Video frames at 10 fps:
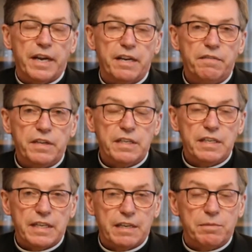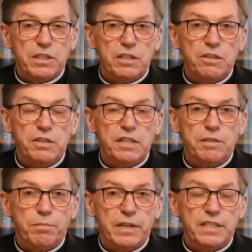evident and
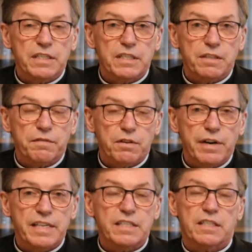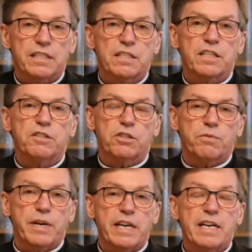mysterious presence of Christ in such a
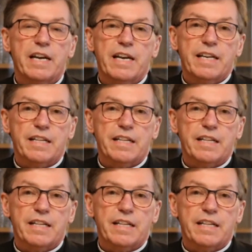way